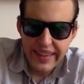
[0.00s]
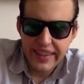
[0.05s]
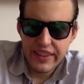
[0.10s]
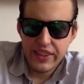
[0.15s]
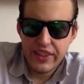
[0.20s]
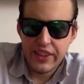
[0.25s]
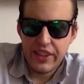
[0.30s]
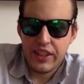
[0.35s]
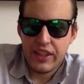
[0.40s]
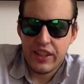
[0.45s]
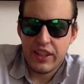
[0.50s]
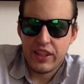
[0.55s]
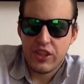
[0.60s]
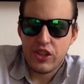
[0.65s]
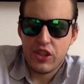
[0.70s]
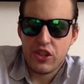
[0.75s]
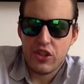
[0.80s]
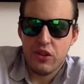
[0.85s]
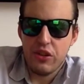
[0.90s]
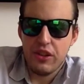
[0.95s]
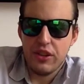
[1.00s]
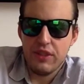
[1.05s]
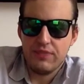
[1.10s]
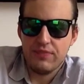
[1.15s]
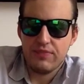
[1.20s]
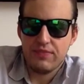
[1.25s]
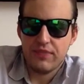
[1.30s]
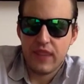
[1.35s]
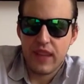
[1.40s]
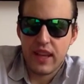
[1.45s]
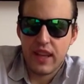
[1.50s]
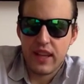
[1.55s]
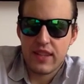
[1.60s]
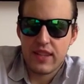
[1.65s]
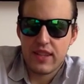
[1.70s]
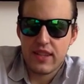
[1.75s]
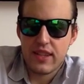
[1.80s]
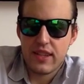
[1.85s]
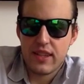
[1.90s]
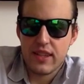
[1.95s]
they're not sure,
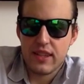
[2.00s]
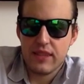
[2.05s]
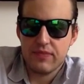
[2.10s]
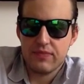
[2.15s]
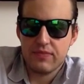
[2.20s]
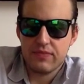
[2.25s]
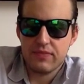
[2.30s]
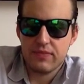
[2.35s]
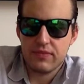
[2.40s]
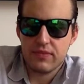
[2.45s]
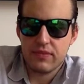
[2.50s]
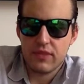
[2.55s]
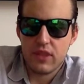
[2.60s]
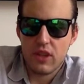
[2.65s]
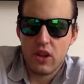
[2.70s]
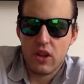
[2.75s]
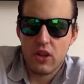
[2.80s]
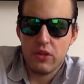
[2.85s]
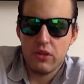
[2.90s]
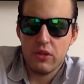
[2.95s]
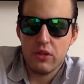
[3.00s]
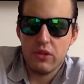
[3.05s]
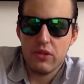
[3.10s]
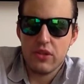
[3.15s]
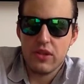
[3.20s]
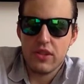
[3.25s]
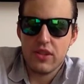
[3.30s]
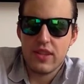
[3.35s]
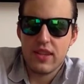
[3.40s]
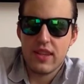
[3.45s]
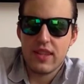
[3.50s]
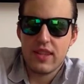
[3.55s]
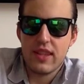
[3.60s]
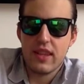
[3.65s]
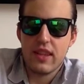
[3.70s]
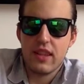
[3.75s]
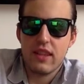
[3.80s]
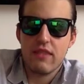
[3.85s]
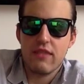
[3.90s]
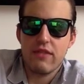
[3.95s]
as um, although Lucius says that
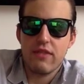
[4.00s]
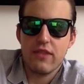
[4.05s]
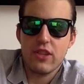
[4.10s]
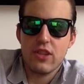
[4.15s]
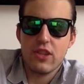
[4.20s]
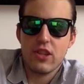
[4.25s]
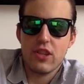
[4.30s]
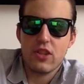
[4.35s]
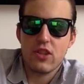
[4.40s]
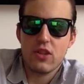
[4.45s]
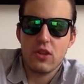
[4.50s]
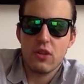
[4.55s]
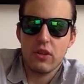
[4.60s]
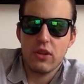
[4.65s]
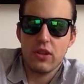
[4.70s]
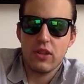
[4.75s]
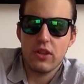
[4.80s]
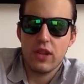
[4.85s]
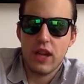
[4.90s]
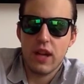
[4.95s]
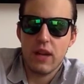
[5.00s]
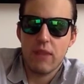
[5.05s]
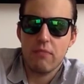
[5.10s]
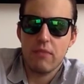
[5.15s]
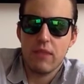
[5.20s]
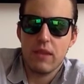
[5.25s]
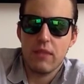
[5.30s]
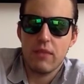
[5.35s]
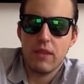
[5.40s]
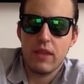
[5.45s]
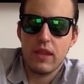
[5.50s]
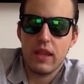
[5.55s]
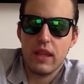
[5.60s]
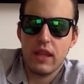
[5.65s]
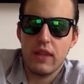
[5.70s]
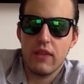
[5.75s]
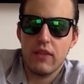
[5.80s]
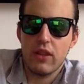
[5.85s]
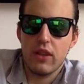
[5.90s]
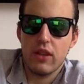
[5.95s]
the fish that stole her top may be
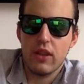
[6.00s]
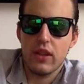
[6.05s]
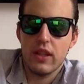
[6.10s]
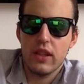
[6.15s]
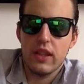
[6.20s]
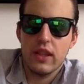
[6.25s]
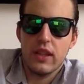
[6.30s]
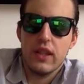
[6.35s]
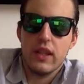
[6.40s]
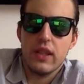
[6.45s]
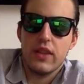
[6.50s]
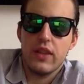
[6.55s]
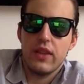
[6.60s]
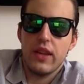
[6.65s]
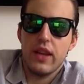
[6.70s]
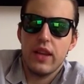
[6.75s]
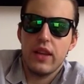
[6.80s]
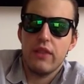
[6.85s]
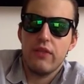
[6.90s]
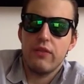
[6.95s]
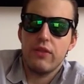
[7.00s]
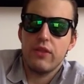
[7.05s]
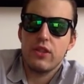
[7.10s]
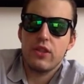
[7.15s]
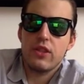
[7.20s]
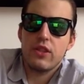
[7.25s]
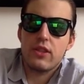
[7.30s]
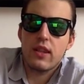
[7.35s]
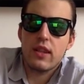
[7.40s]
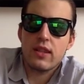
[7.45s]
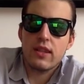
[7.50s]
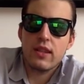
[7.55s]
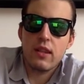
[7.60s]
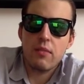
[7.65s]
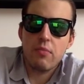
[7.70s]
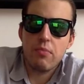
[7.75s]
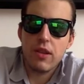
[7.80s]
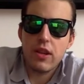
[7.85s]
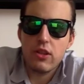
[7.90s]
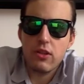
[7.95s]
evil, the other fishes doesn't
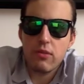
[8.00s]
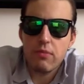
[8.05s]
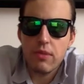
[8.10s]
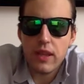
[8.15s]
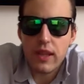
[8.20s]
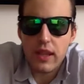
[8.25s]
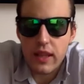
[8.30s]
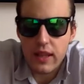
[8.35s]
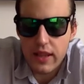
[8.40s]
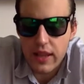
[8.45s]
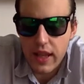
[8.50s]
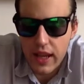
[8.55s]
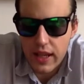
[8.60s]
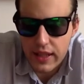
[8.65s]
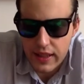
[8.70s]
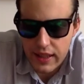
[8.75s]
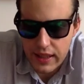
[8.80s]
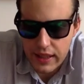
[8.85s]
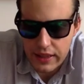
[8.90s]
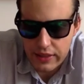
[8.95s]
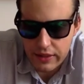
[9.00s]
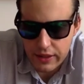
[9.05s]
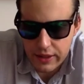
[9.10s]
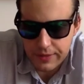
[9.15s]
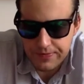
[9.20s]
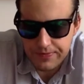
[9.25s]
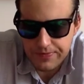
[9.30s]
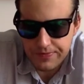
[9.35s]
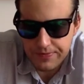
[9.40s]
appear to be that evil.